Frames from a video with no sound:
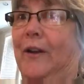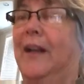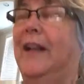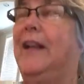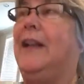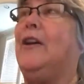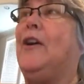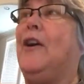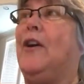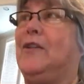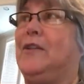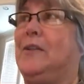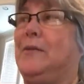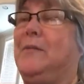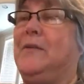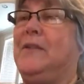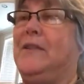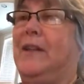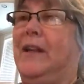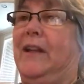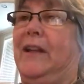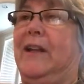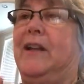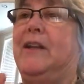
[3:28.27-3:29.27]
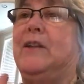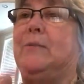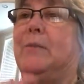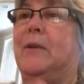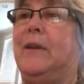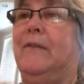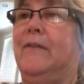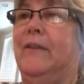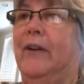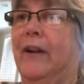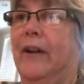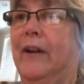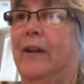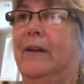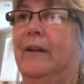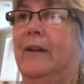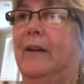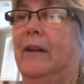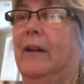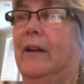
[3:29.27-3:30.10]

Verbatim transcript: And he calls him son. He's being very,